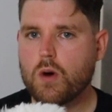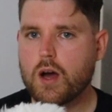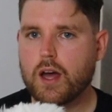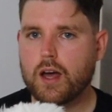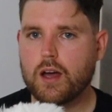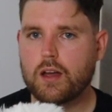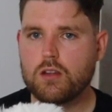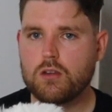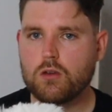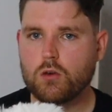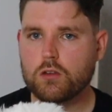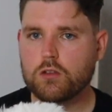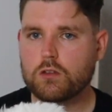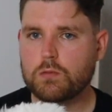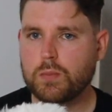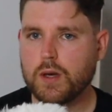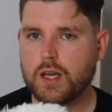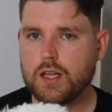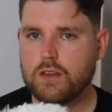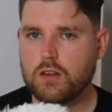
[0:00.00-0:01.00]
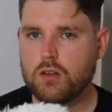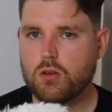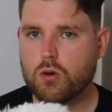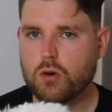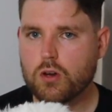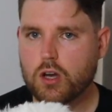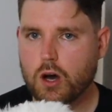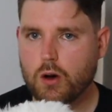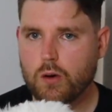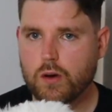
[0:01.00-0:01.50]
where your speed that
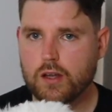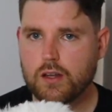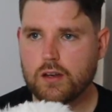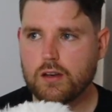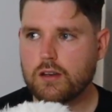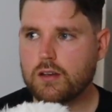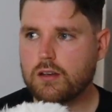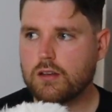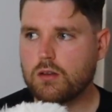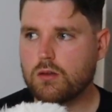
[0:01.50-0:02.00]
you're going,